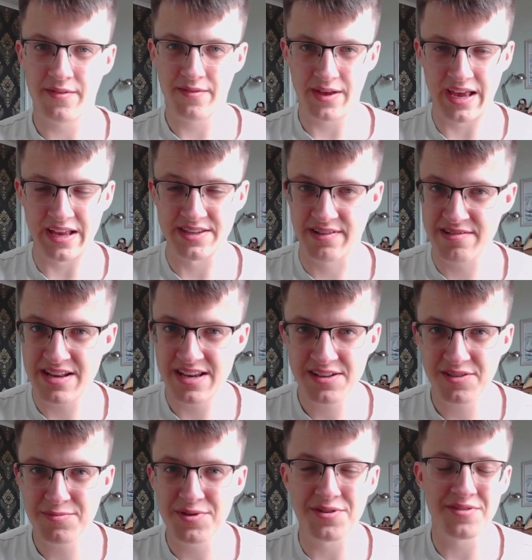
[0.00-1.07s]
it's a very
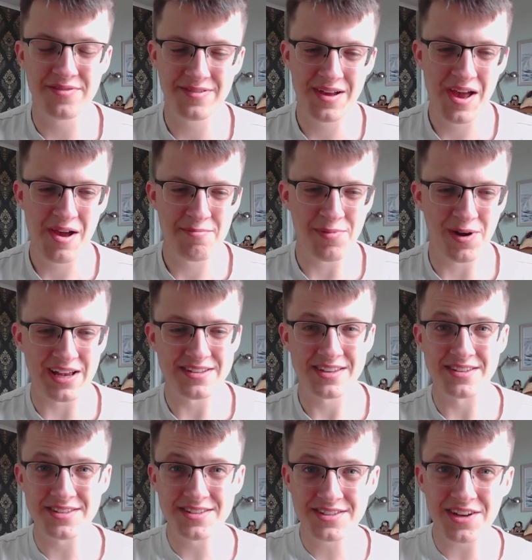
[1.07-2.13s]
little move, but it's a
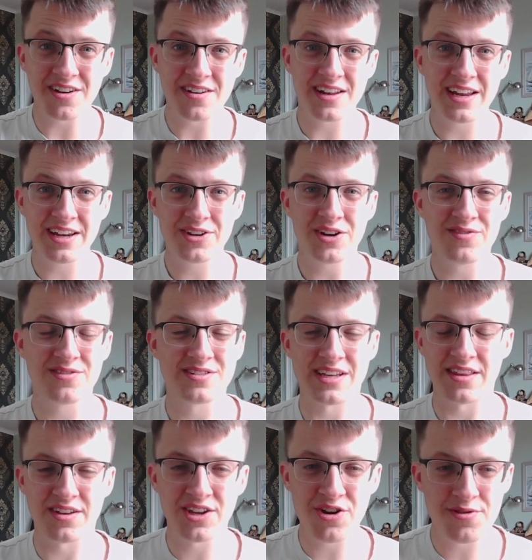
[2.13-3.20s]
startling novelty
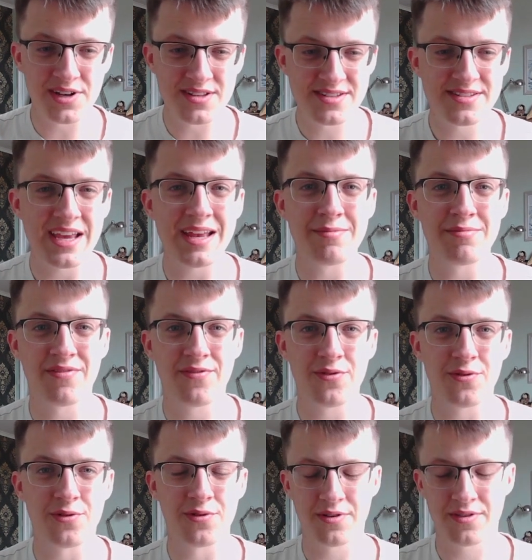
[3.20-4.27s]
that no one had seen
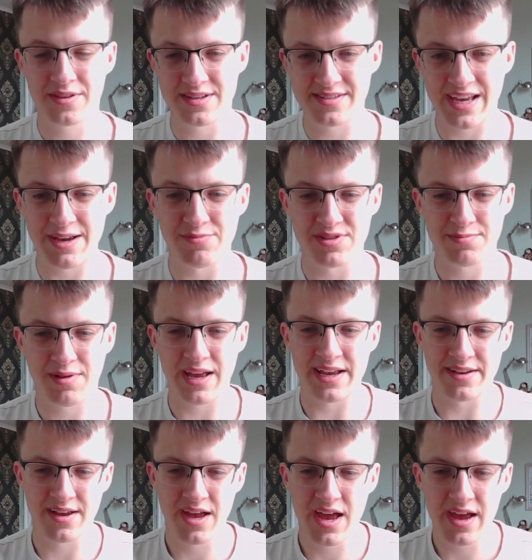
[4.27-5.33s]
before this game was
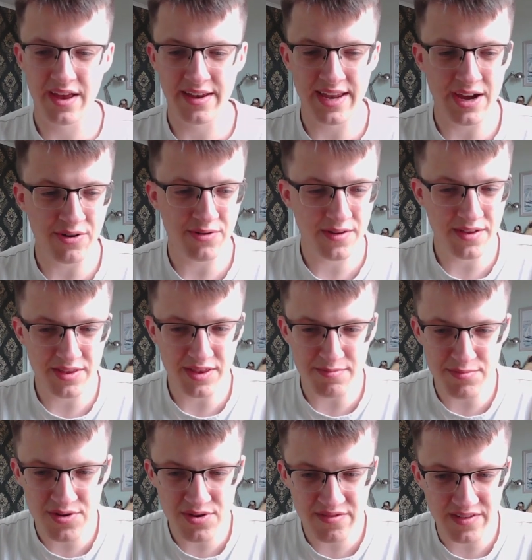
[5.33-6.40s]
played. Now, the
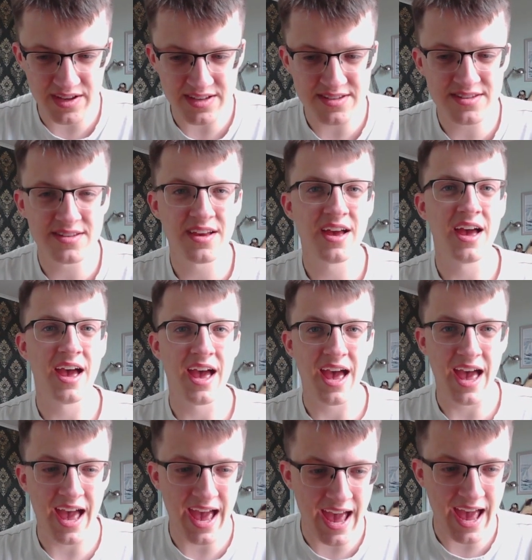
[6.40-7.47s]
move is
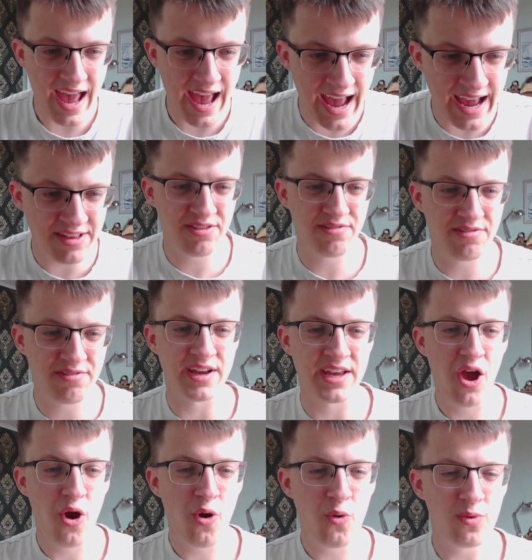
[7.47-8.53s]
a3.
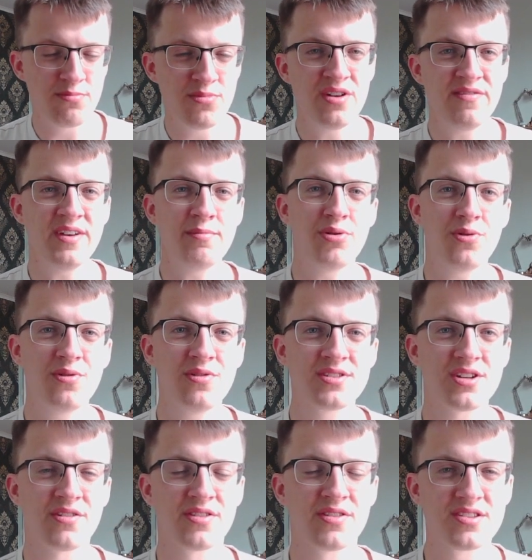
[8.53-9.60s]
We're moving
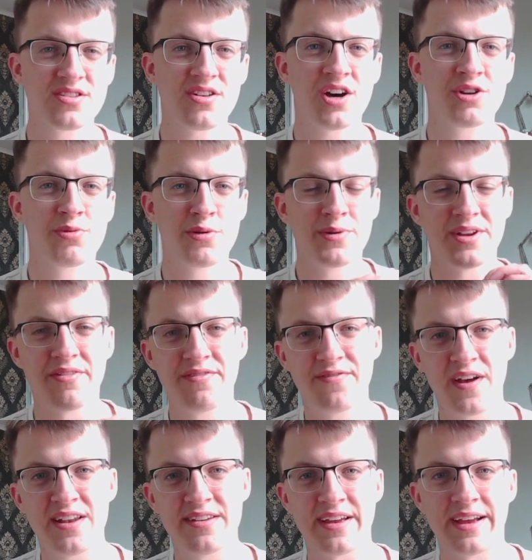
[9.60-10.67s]
pawns on the side where we're
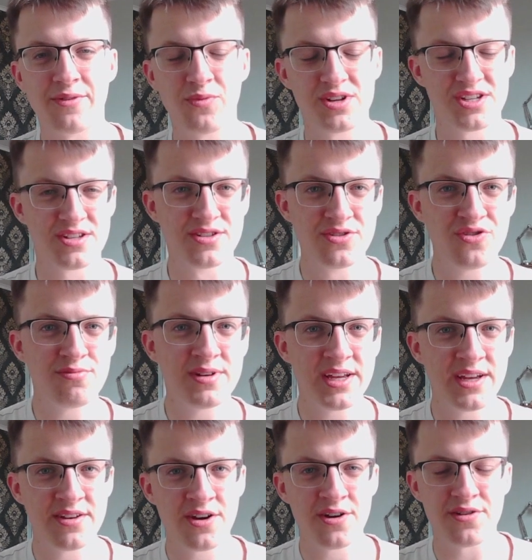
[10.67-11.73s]
defending, which is normally
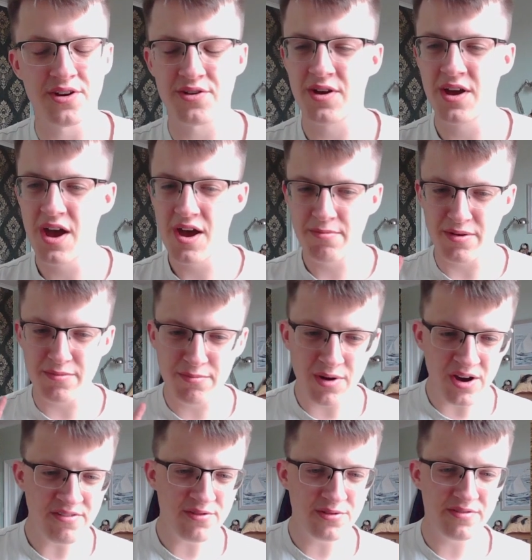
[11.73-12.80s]
a no-no, but
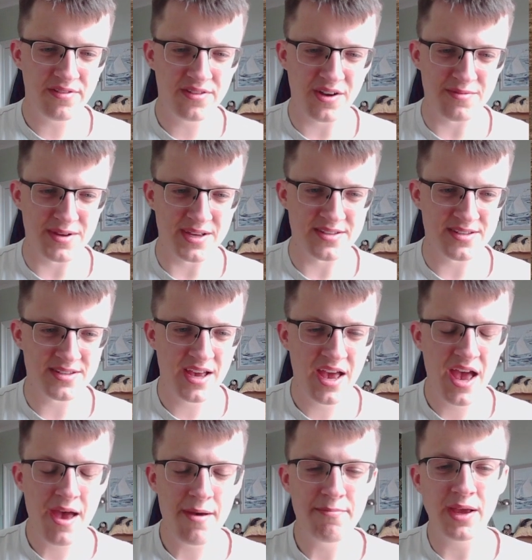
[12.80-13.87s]
my rule of thumb is
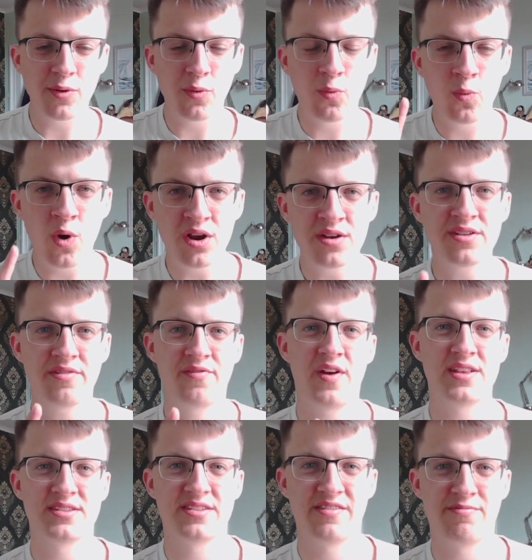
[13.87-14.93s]
make one
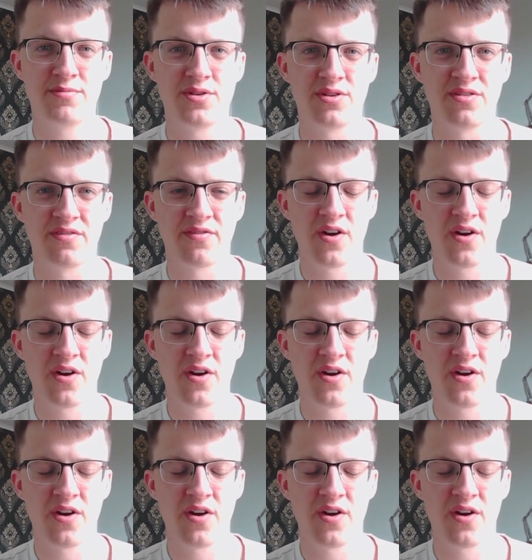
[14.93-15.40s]
defensive move